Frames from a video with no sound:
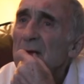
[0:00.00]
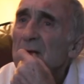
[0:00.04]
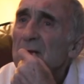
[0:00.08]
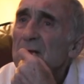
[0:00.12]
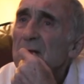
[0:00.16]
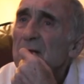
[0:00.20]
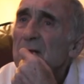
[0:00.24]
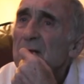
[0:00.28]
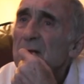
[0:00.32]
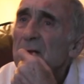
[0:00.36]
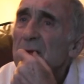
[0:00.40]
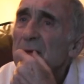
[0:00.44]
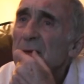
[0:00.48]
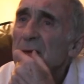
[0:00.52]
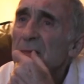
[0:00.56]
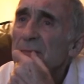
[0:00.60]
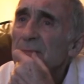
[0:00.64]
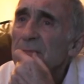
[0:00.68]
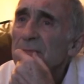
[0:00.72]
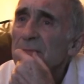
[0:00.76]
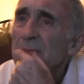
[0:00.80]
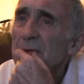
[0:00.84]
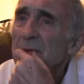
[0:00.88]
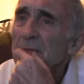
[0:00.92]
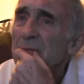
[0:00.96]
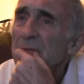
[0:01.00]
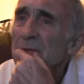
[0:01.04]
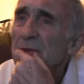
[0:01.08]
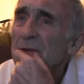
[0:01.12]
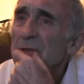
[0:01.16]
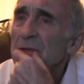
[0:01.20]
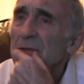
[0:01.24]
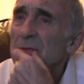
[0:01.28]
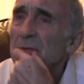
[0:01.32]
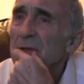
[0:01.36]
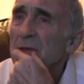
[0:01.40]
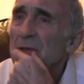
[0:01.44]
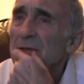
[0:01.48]
the
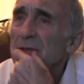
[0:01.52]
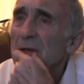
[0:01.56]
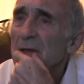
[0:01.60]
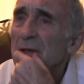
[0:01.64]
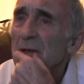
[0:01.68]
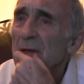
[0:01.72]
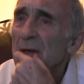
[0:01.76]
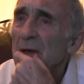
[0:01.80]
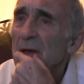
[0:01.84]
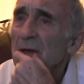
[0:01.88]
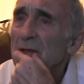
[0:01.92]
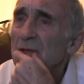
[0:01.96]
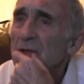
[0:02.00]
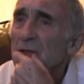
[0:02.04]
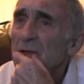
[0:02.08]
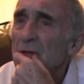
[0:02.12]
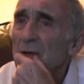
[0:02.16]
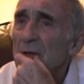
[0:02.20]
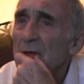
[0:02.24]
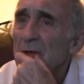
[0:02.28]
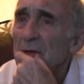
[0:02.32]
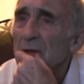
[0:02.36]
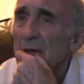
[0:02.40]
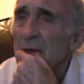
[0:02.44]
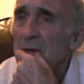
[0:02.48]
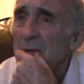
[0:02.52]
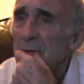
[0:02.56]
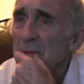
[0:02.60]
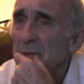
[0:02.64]
inference was I